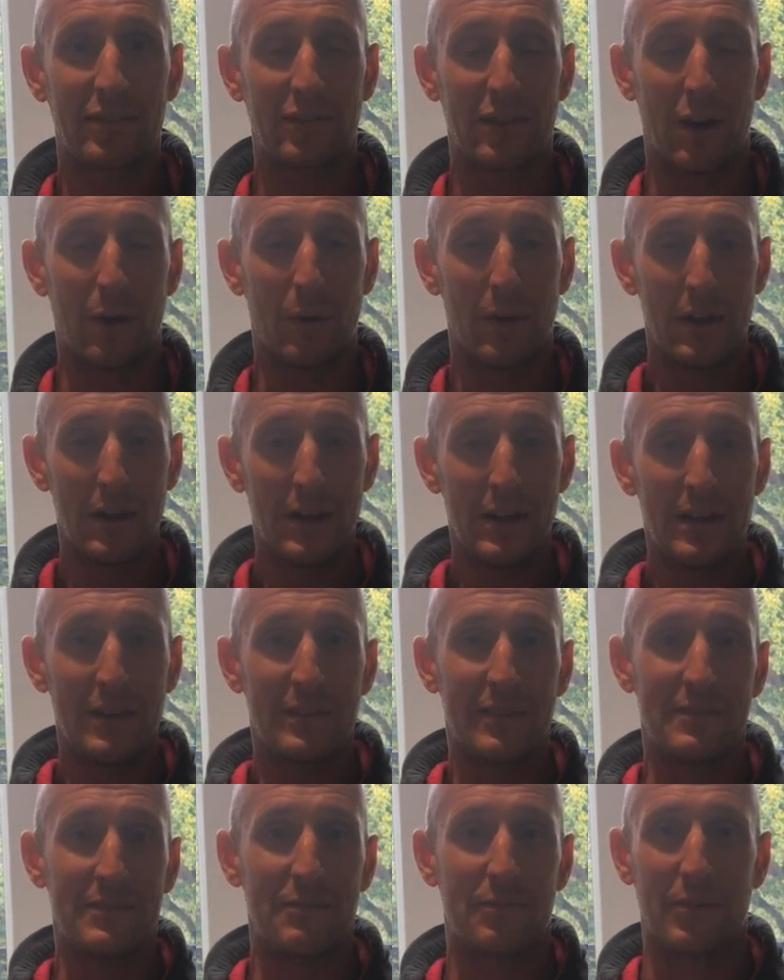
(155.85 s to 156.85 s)
So,
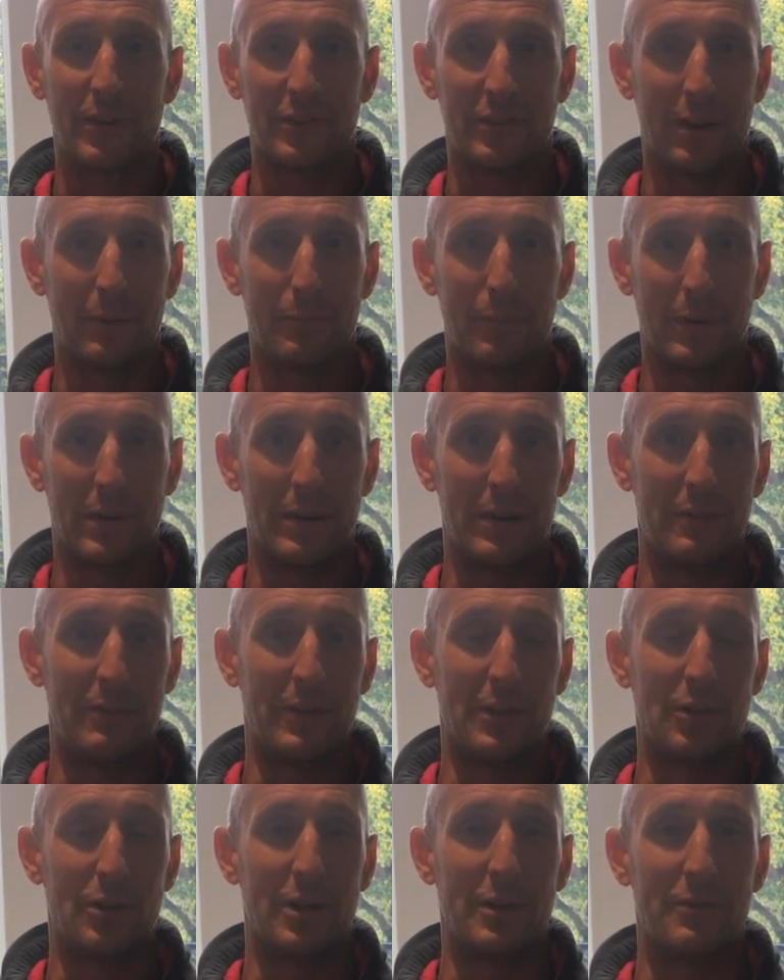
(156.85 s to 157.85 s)
for example, if
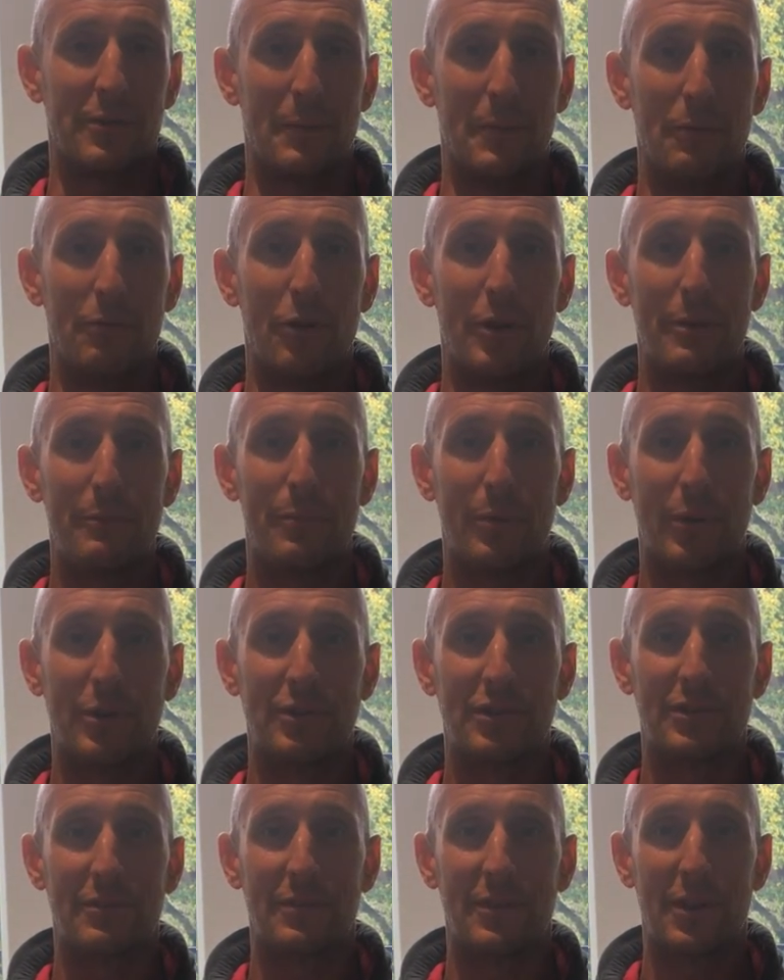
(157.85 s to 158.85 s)
you look at it from a running
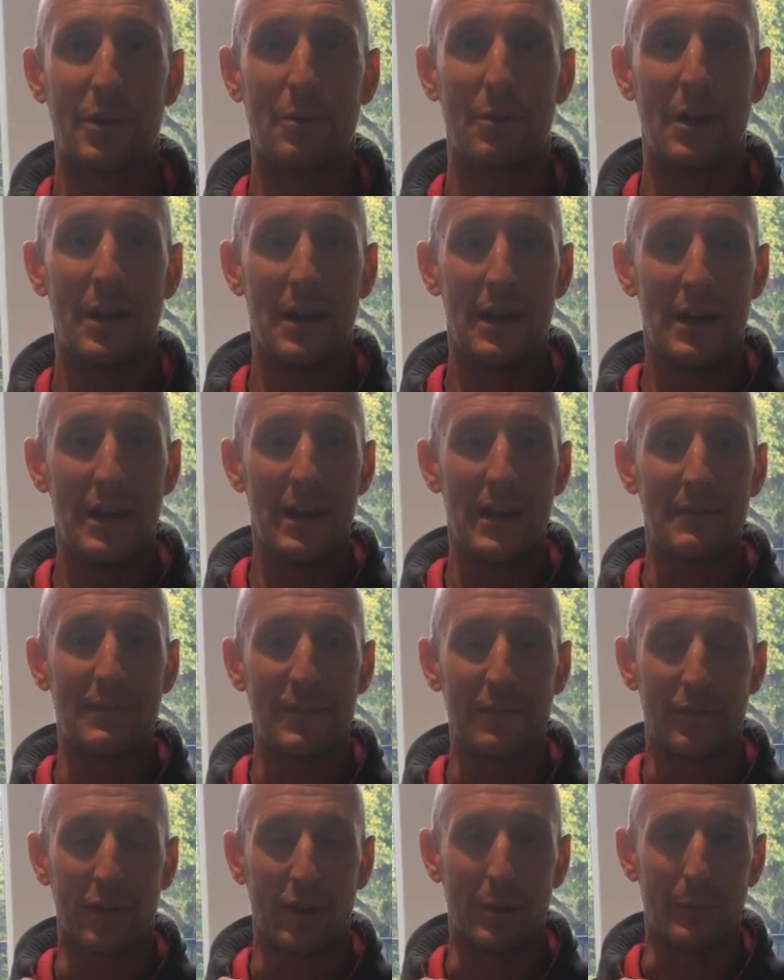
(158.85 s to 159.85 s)
point of view, if
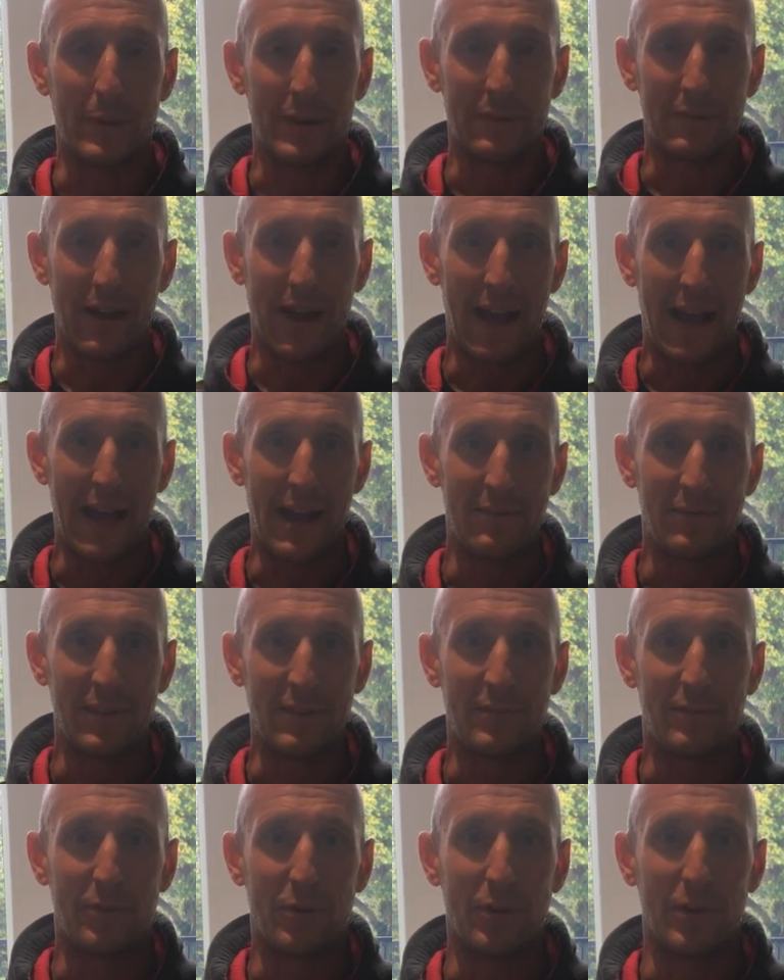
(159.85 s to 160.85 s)
you've got a bit of a heavy
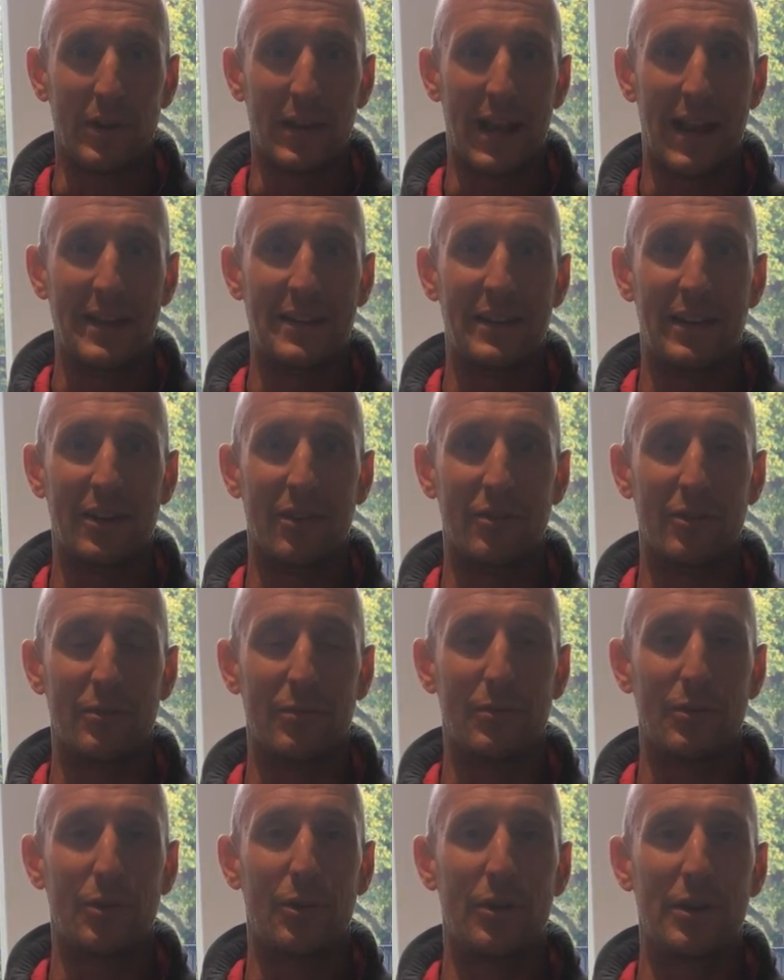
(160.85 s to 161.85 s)
foot landing on the
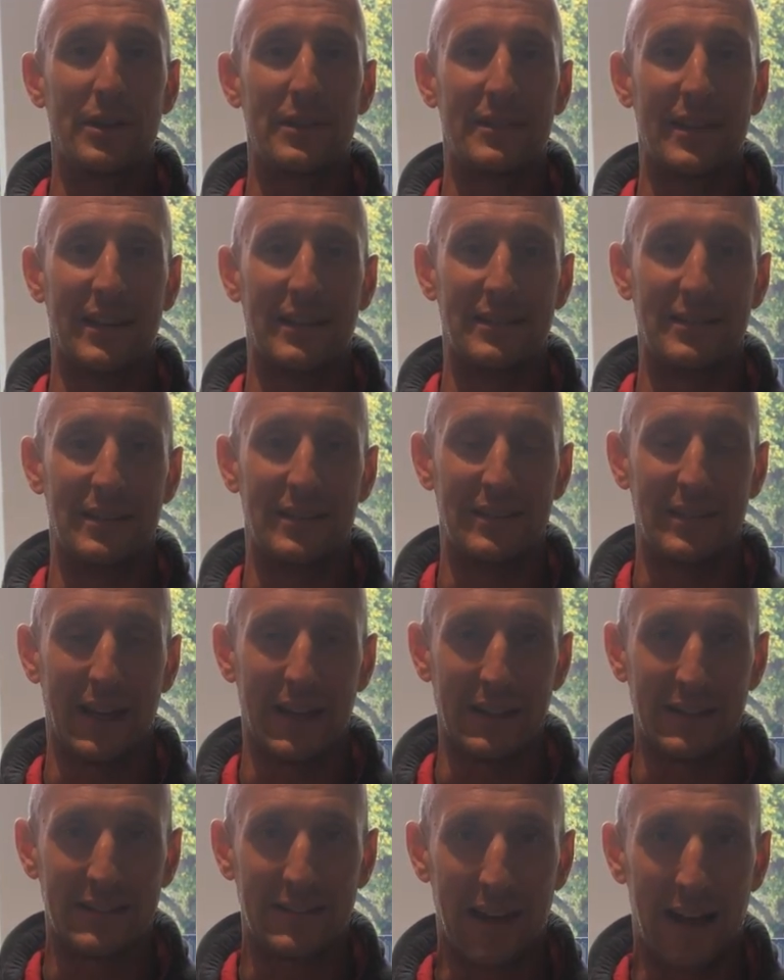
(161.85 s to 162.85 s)
floor, it tends to
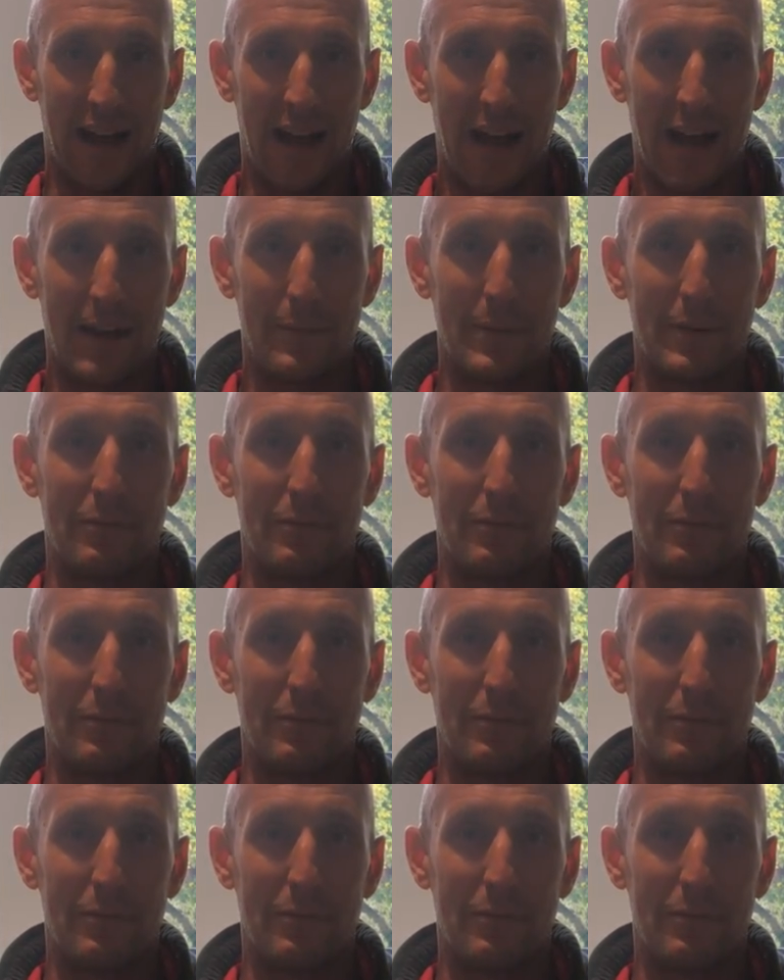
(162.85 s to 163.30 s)
take time.